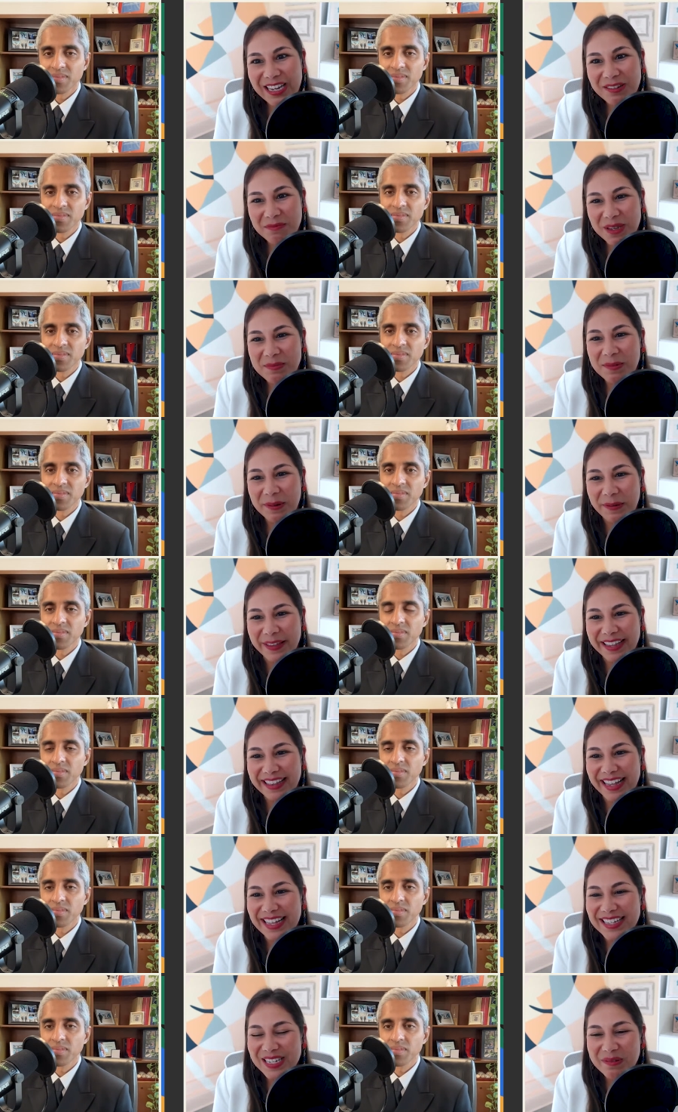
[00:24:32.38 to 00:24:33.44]
Speaker 1: people in.
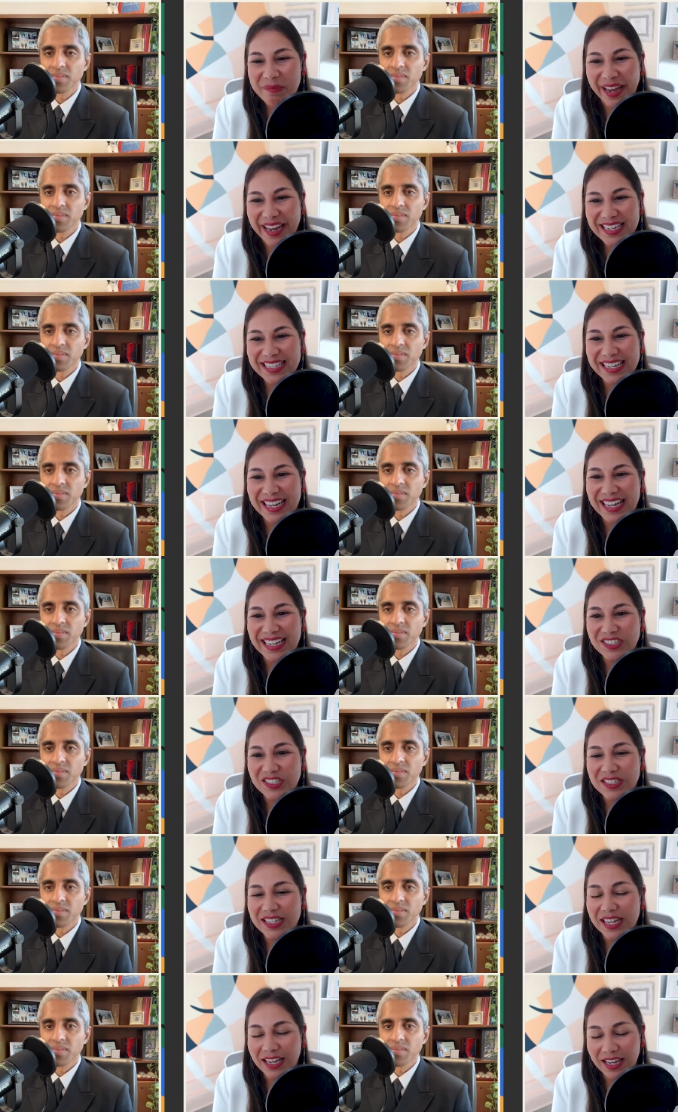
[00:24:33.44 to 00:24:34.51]
That's amazing.
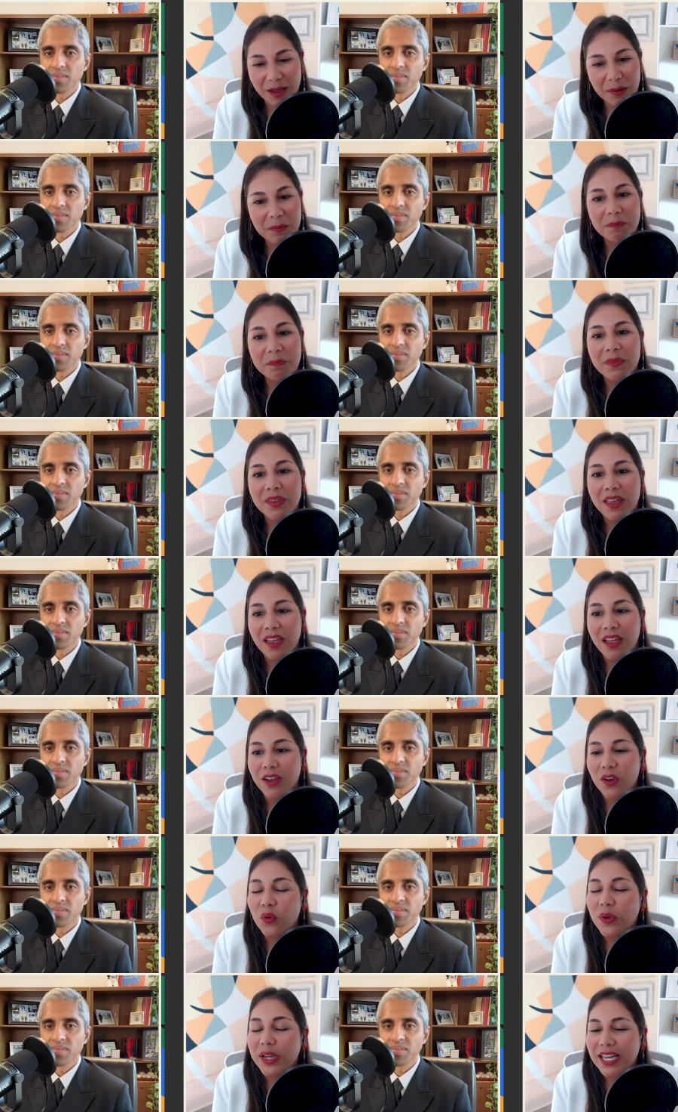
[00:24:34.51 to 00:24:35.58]
She's like, yep,
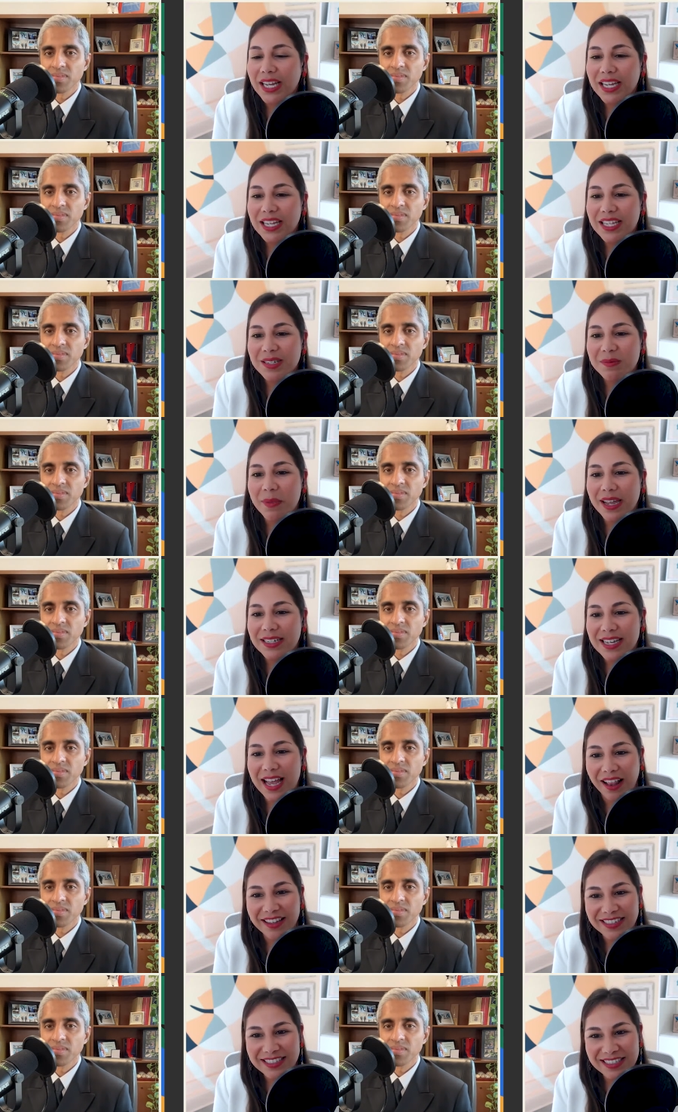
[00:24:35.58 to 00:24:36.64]
greeting is my
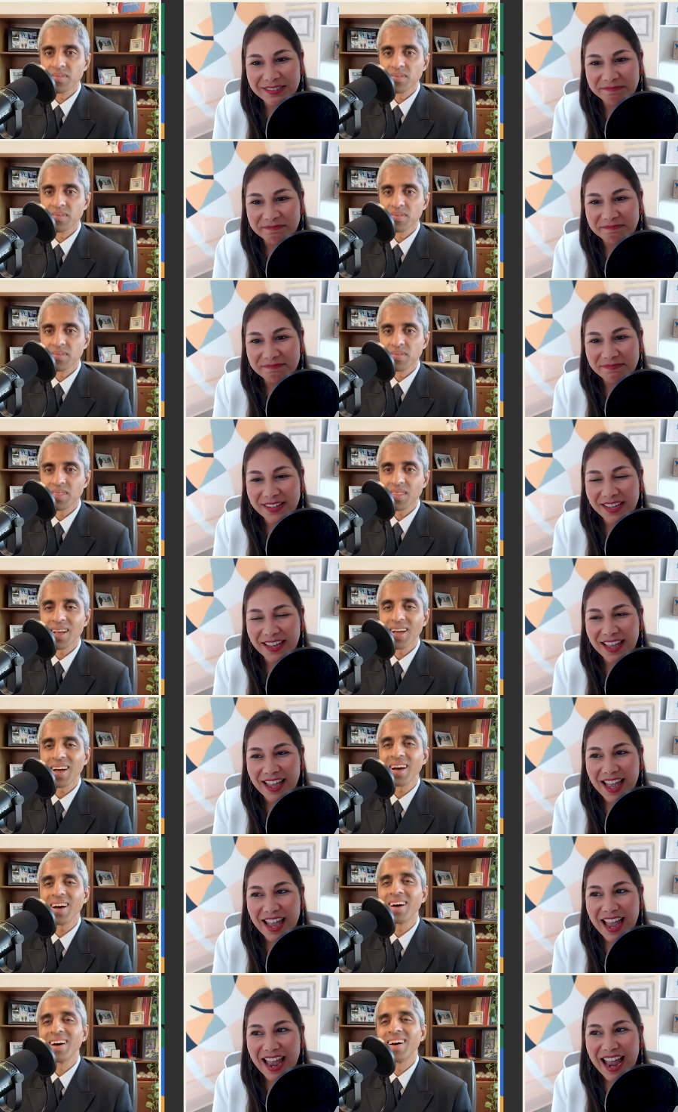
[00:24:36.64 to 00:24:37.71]
talent.
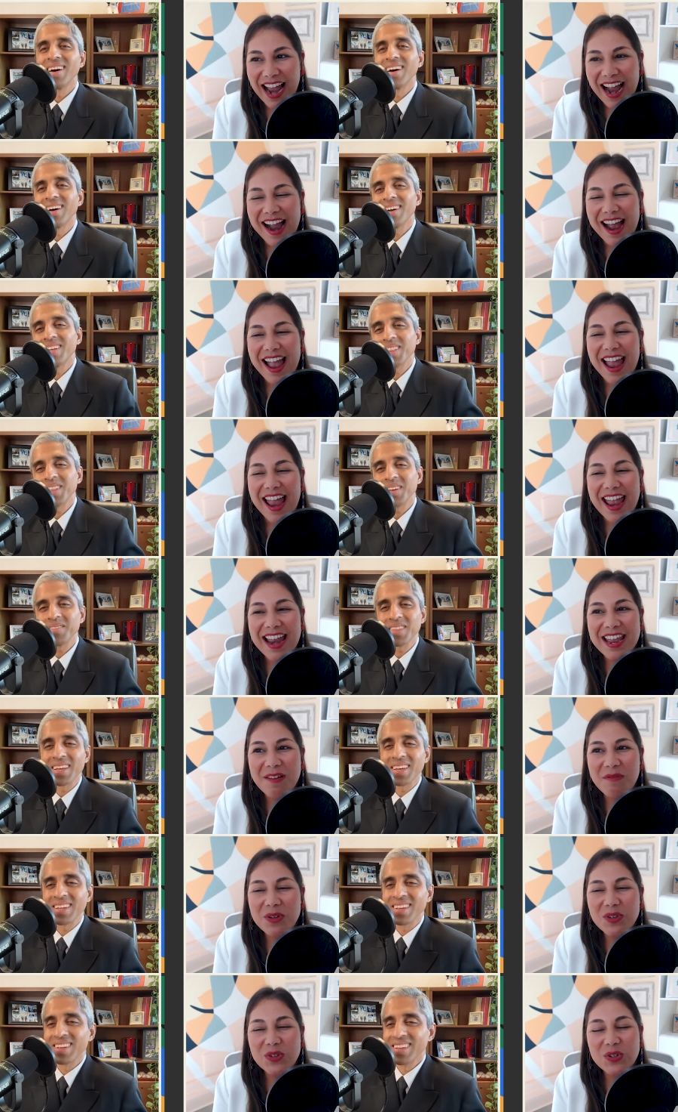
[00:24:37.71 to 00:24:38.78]
Speaker 2: Huh. and
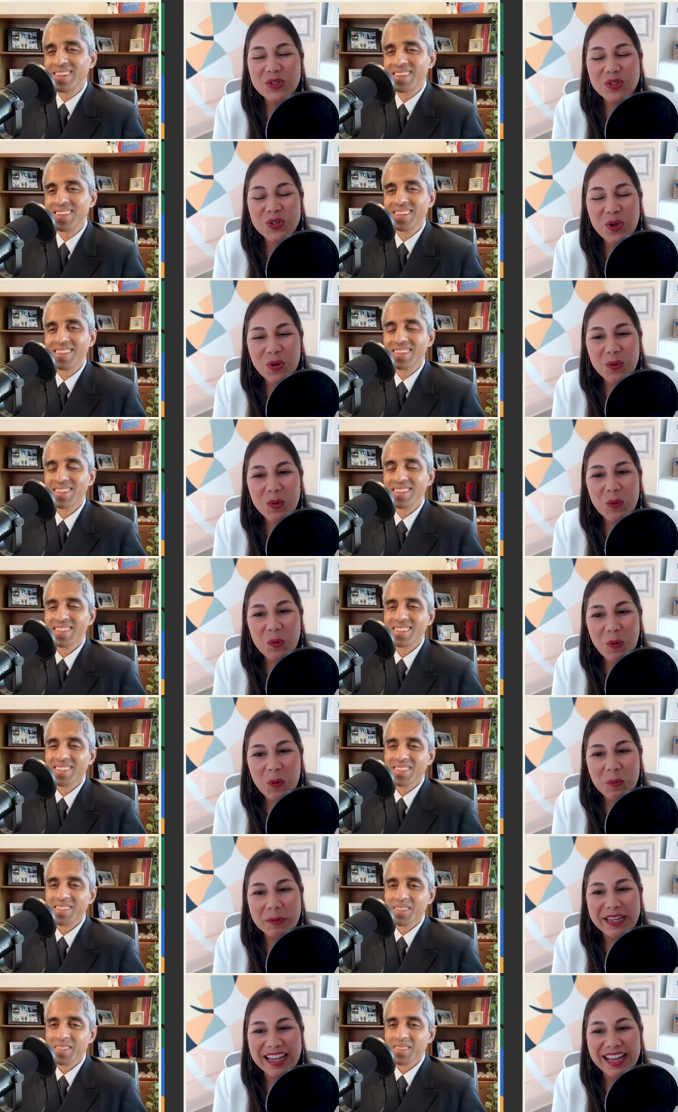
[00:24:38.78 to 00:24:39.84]
it was
Speaker 1: so
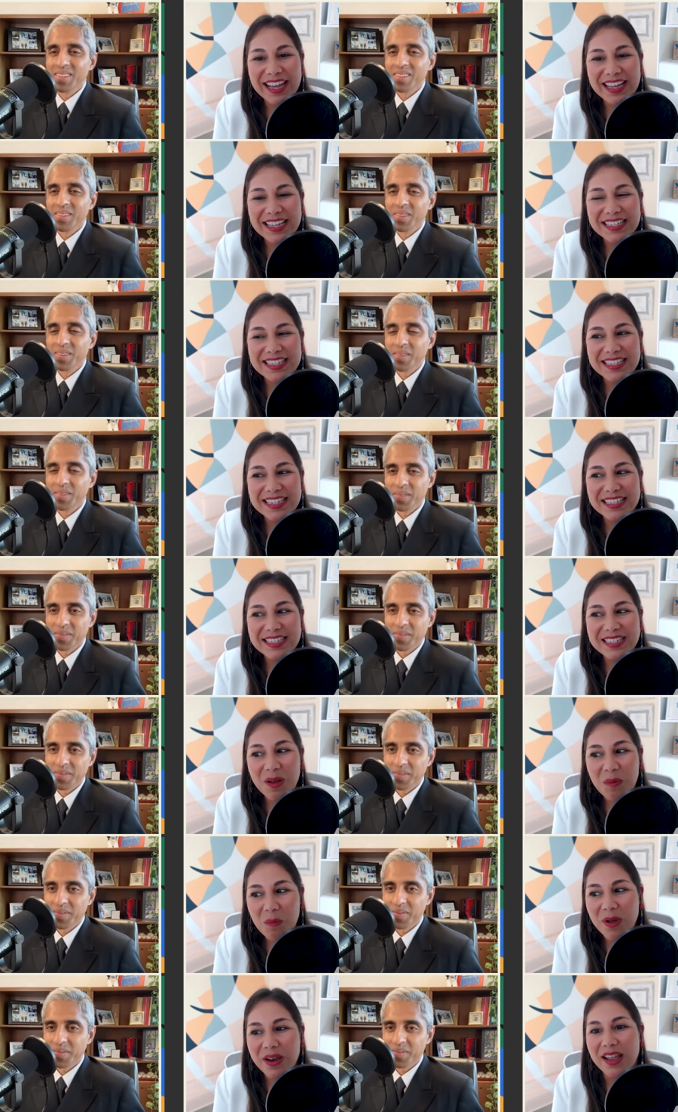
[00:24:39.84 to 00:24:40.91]
cool because
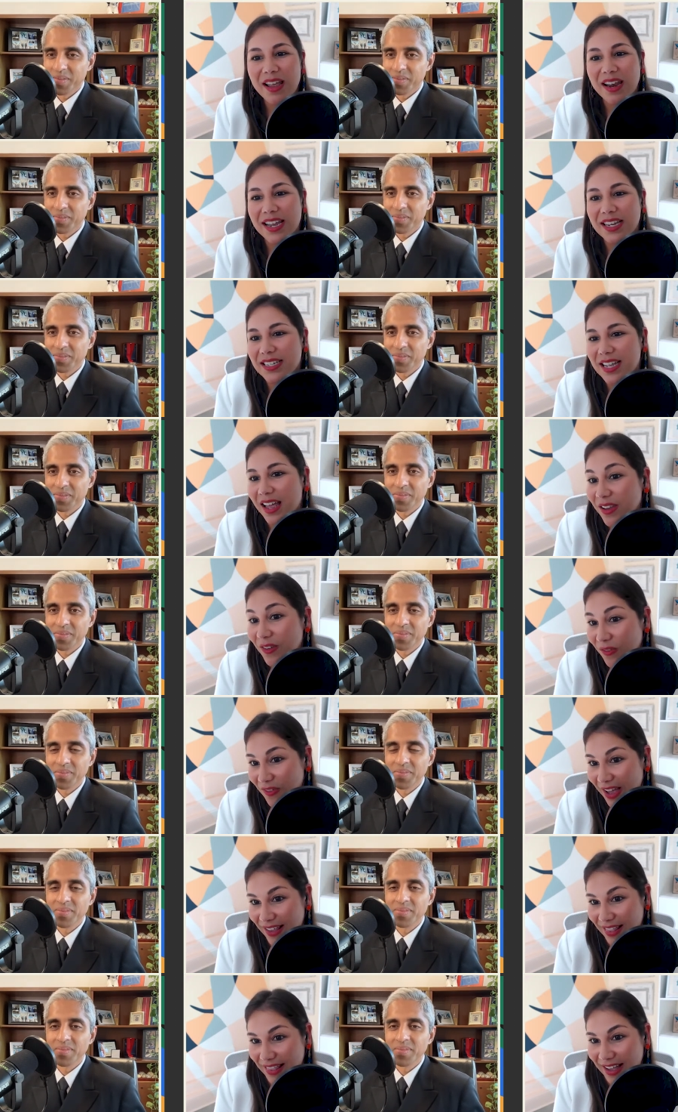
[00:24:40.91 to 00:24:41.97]
someone had
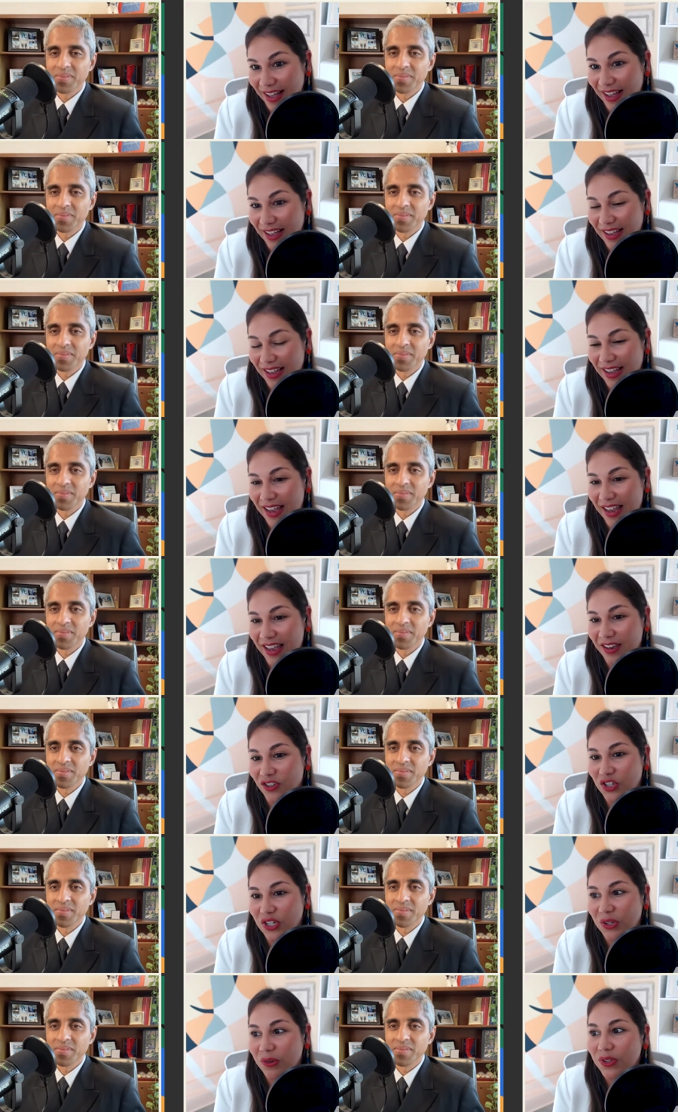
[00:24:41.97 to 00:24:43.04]
identified that and
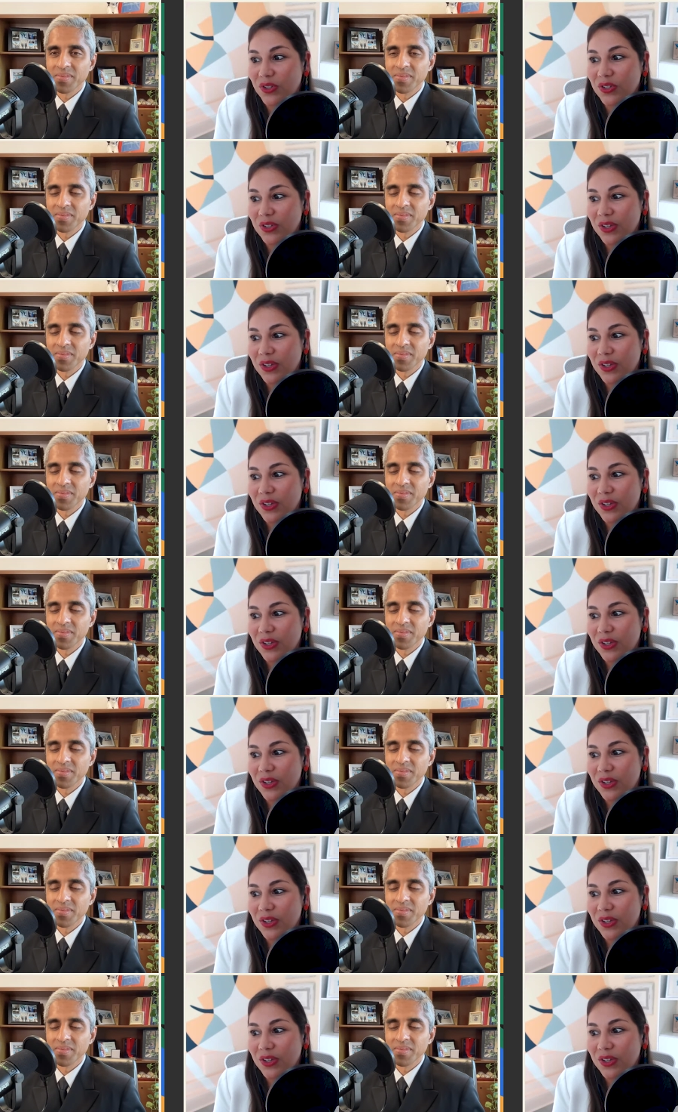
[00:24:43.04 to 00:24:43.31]
she was